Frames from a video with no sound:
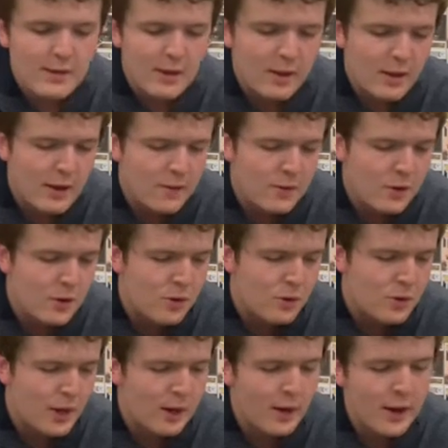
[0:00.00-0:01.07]
I Love You,
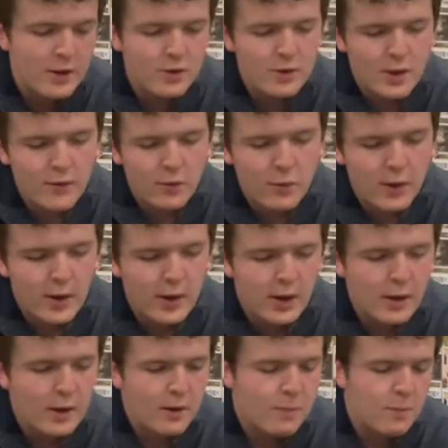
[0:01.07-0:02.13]
Gotta Hide Your Love
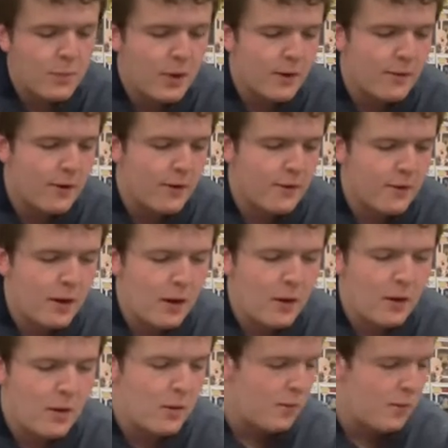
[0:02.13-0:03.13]
Away, if I fell,